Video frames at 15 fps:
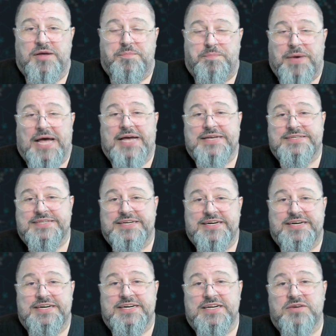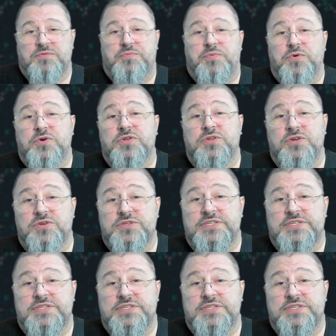packs earning for those that